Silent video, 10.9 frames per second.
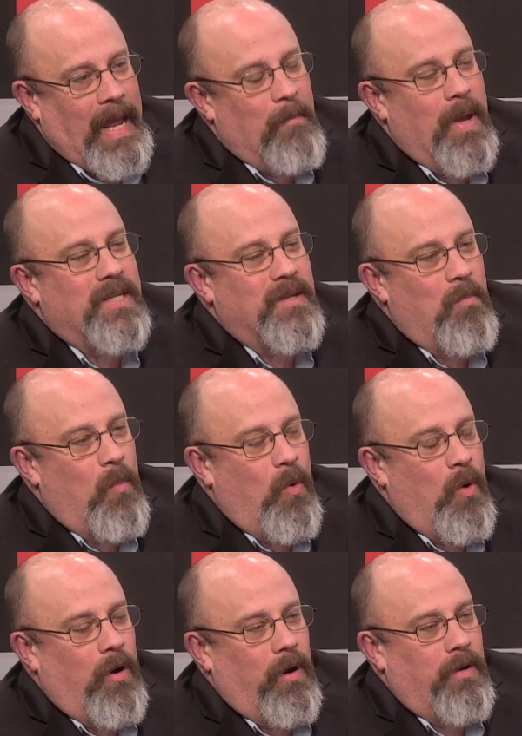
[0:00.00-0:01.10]
It makes it
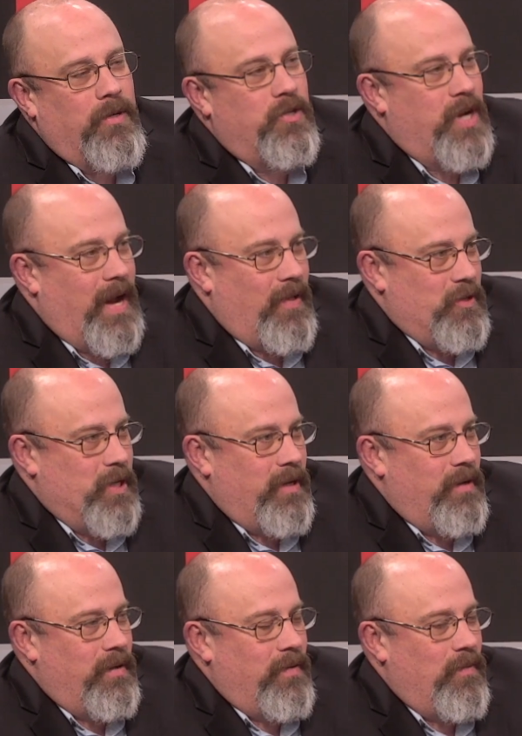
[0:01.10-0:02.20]
more
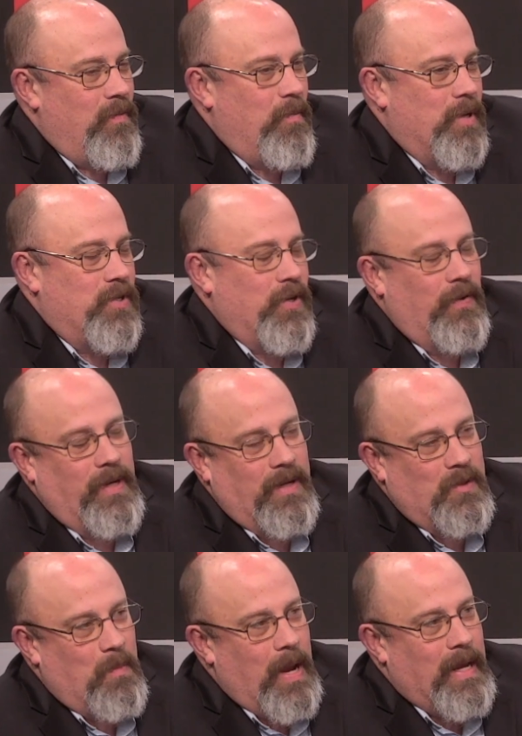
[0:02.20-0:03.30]
challenging, but certainly
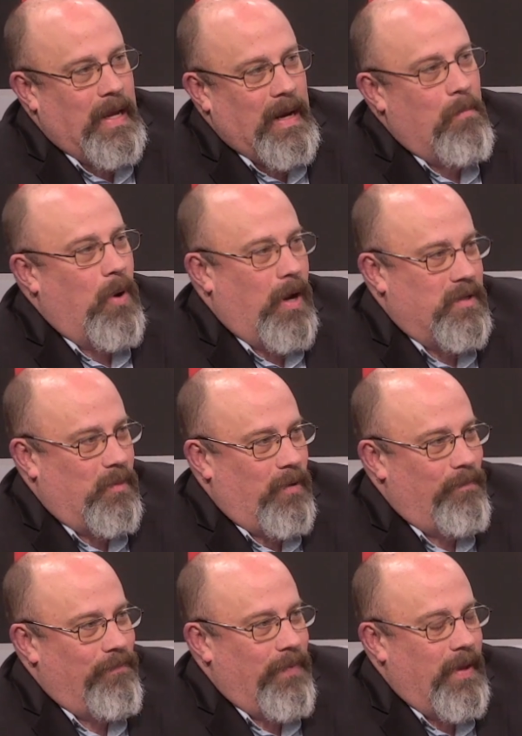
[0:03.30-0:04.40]
doesn't make it impossible.
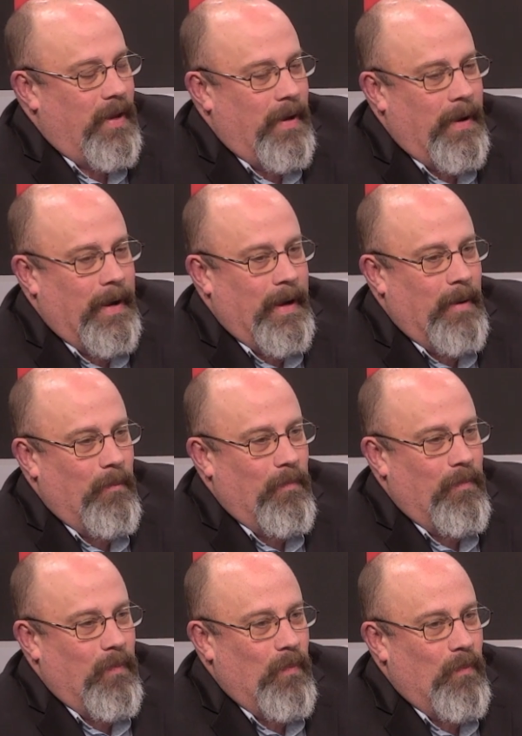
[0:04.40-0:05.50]

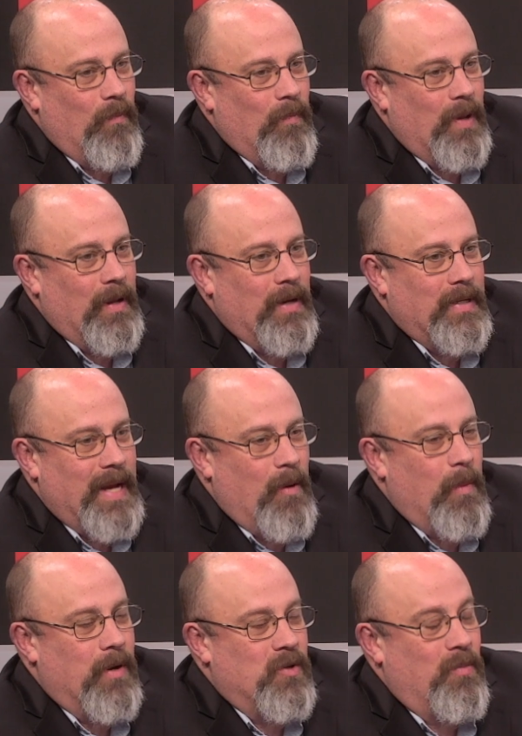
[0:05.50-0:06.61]
Town
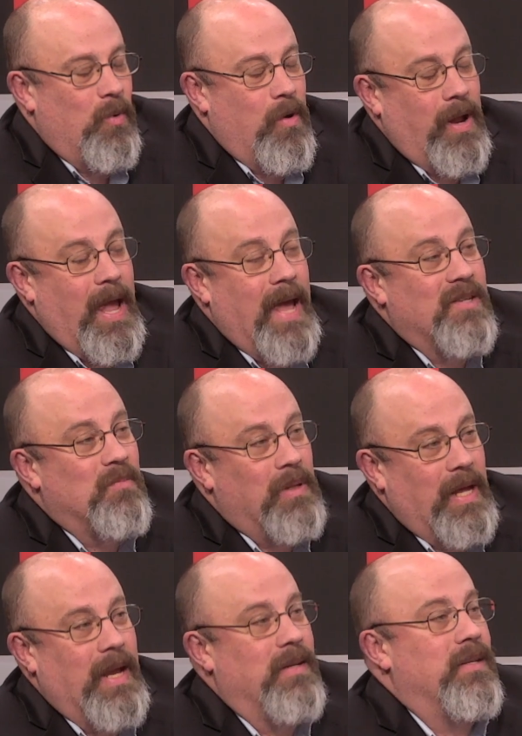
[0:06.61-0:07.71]
Manager Borg has a
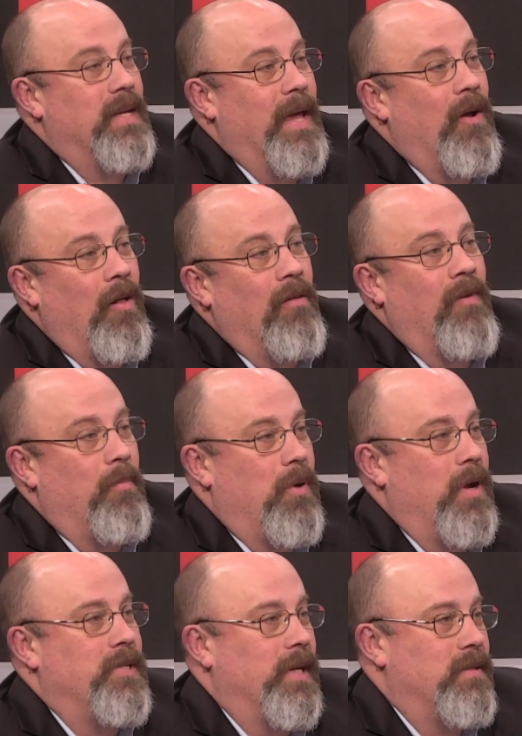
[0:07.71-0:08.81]
plan to get all of our
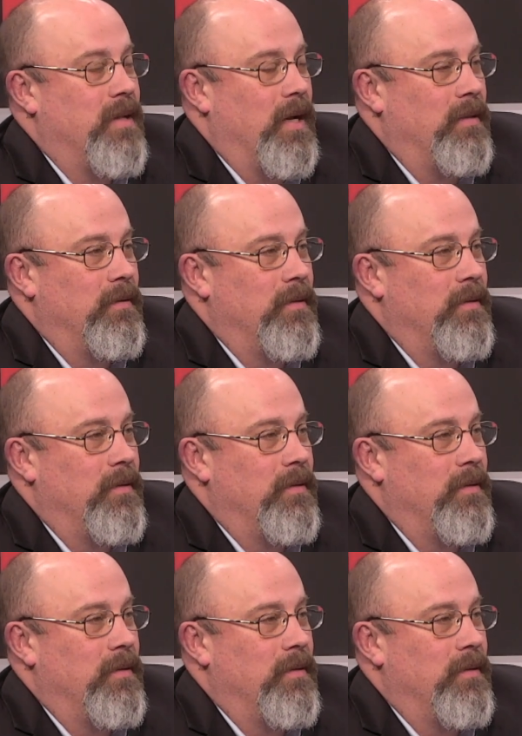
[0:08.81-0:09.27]
projects done.